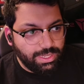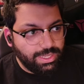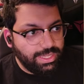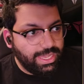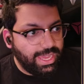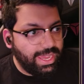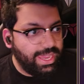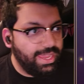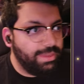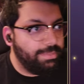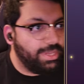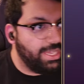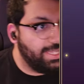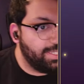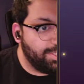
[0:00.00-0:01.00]
Yay,
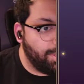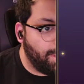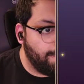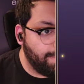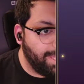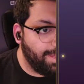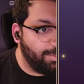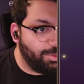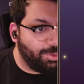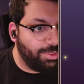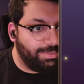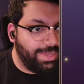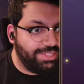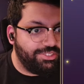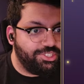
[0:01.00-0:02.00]
but it's not updated with all
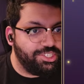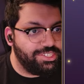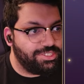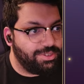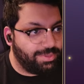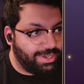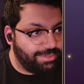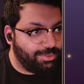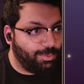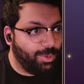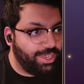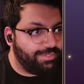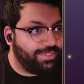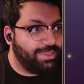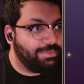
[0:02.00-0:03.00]
the messages, so I'm going to have to
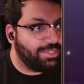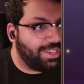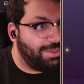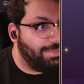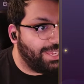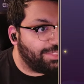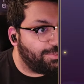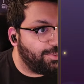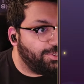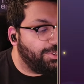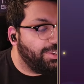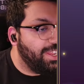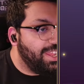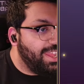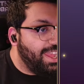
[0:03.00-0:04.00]
wait for them to come back through.
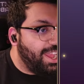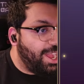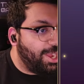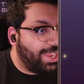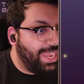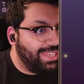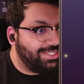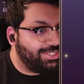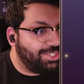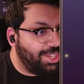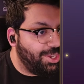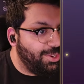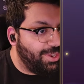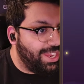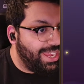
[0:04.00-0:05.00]
Okay,
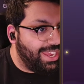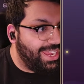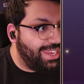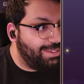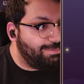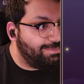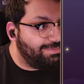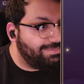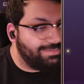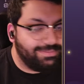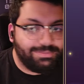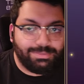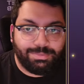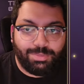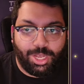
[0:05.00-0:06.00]
so,
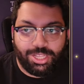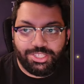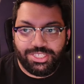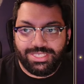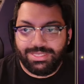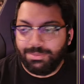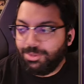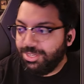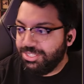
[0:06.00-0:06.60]
apologies.